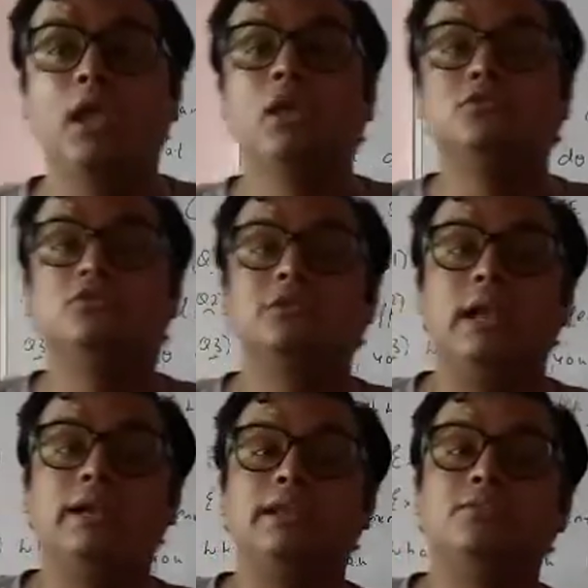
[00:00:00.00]
So
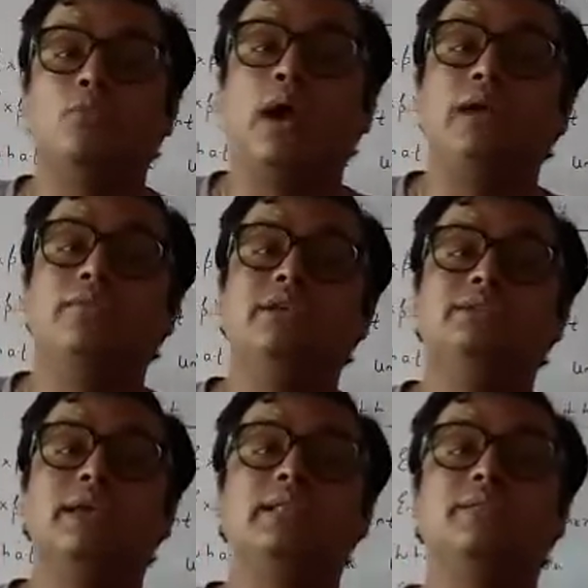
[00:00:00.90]
that is why we
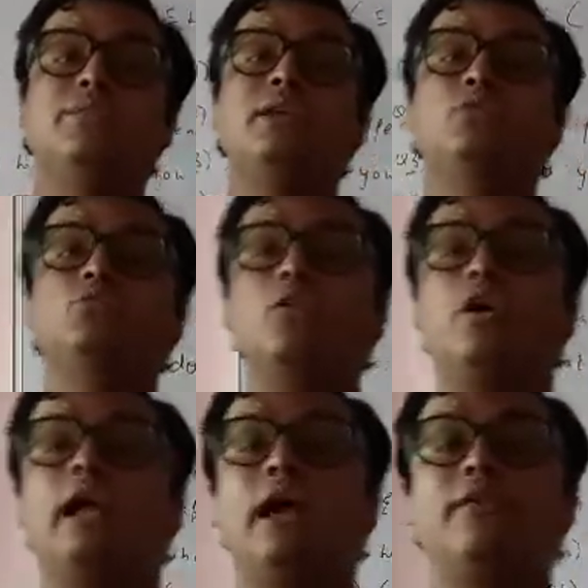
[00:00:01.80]
say we do
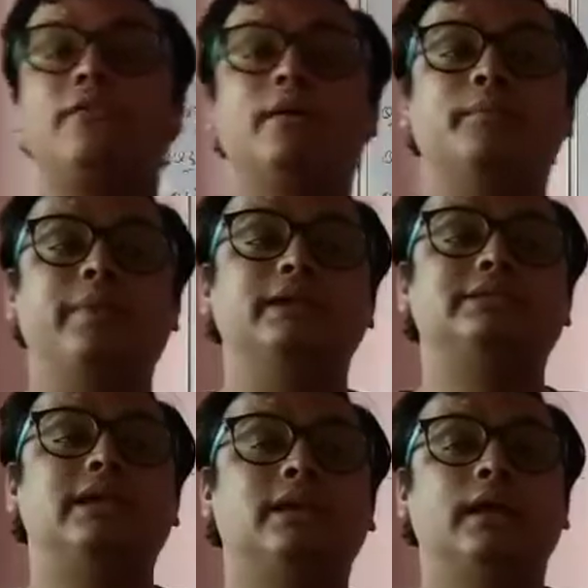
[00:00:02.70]
not have
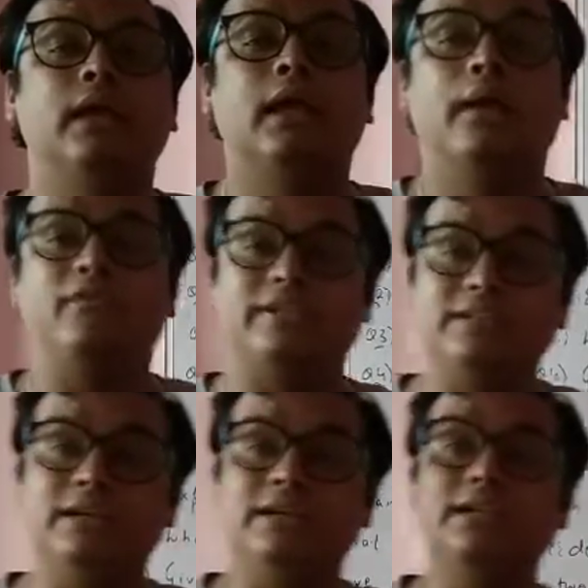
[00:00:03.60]
basic
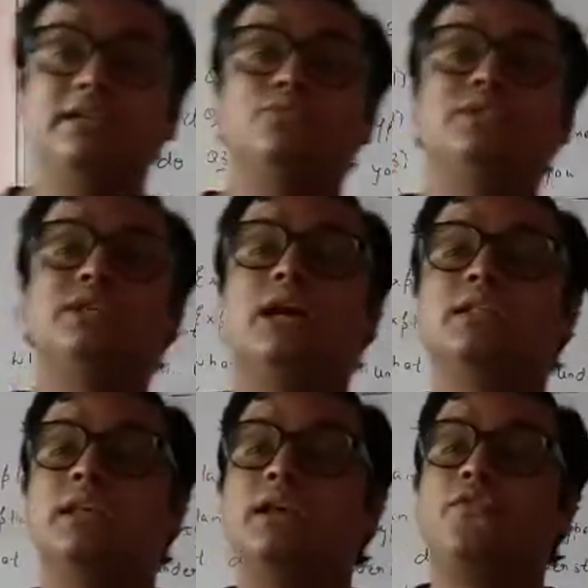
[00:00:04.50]
facilities which are
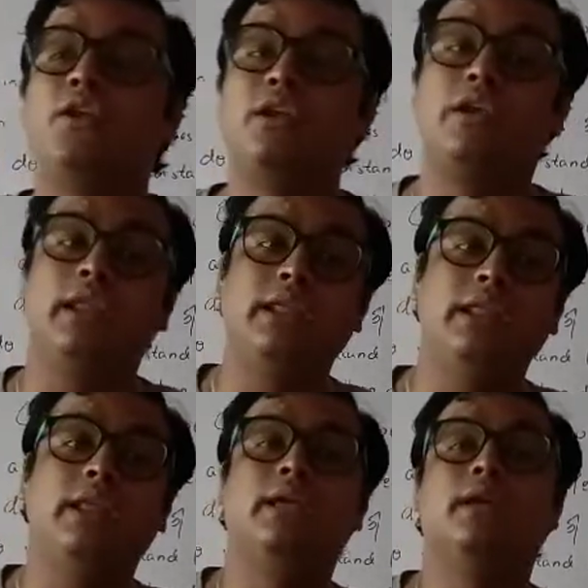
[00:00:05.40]
there for
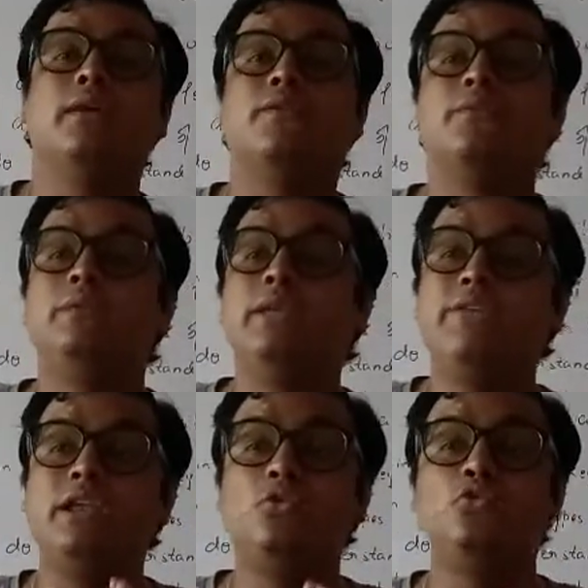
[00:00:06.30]
training.
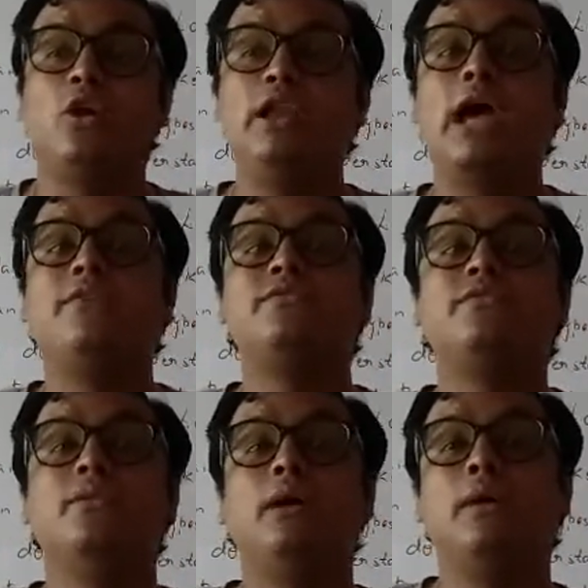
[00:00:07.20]

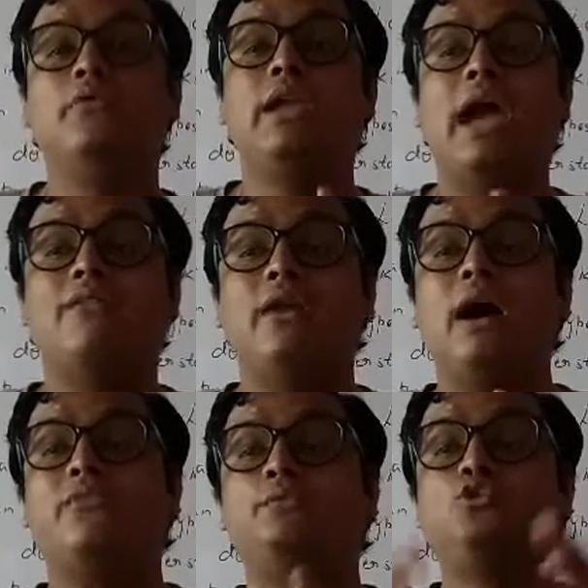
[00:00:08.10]
We have
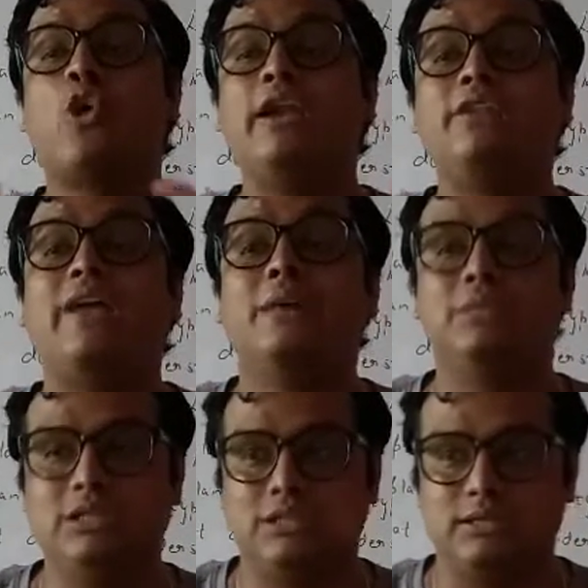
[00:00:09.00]
a joint
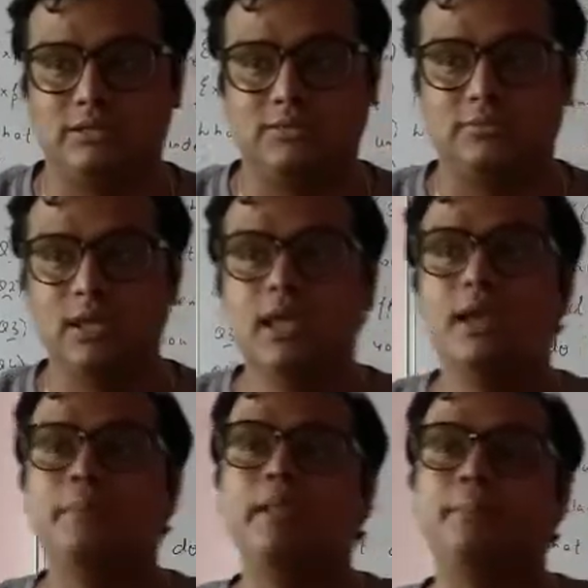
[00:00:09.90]
family system.
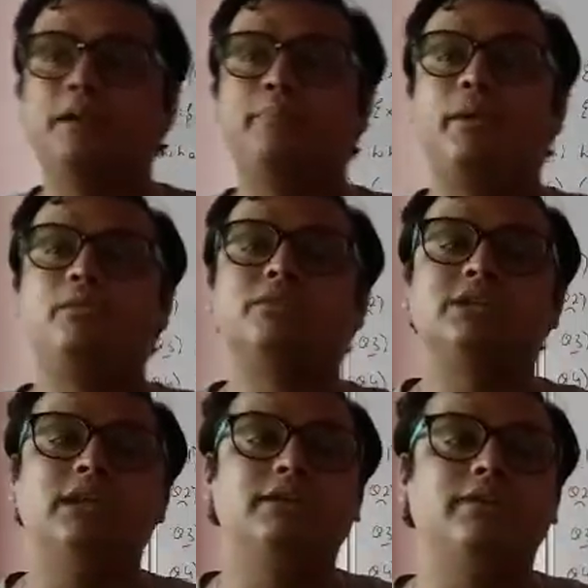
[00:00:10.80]
The people which
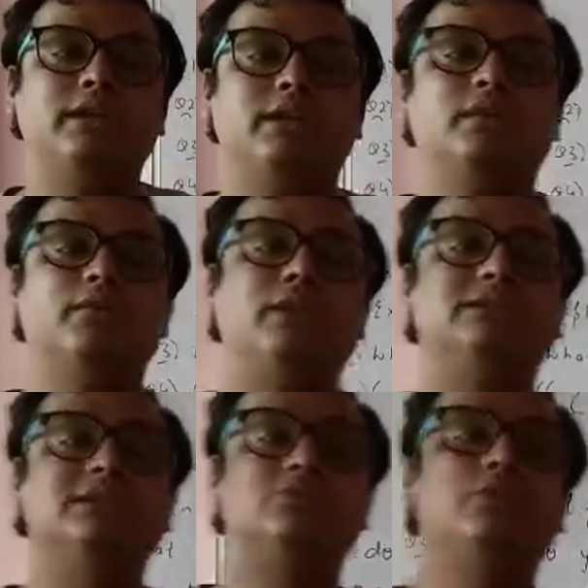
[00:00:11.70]
are living in
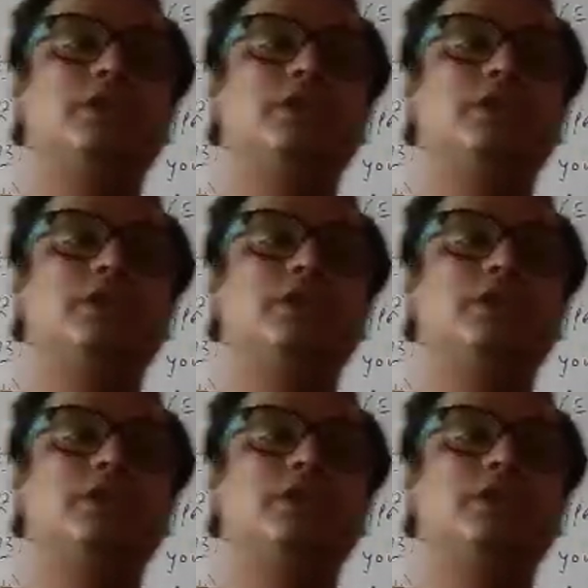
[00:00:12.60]
villages